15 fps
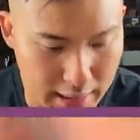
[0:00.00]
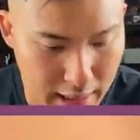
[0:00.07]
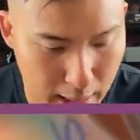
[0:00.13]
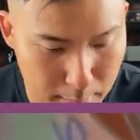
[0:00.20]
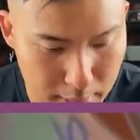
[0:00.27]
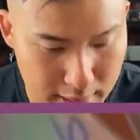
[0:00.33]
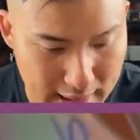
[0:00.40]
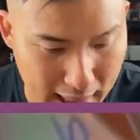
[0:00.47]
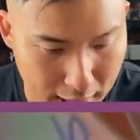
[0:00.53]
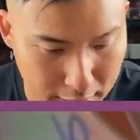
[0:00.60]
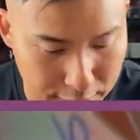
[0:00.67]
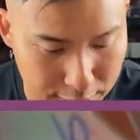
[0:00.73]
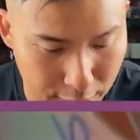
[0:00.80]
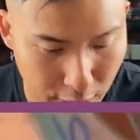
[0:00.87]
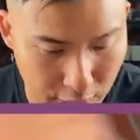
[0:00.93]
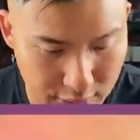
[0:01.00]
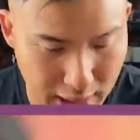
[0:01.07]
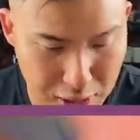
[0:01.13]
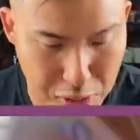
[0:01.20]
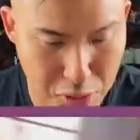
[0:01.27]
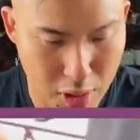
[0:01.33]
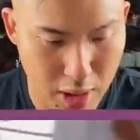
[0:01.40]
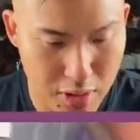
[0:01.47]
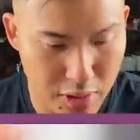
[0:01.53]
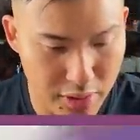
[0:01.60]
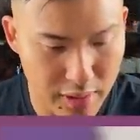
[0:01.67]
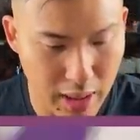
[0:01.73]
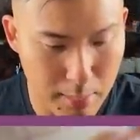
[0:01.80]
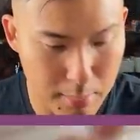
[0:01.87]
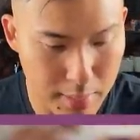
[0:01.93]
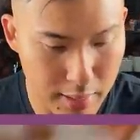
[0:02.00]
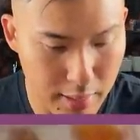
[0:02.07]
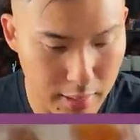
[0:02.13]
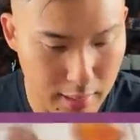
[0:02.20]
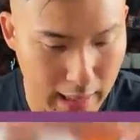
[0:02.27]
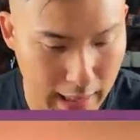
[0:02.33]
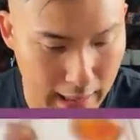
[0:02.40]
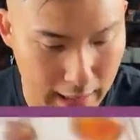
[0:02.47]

numbered, De'Aaron Fox, National Treasures, numbered,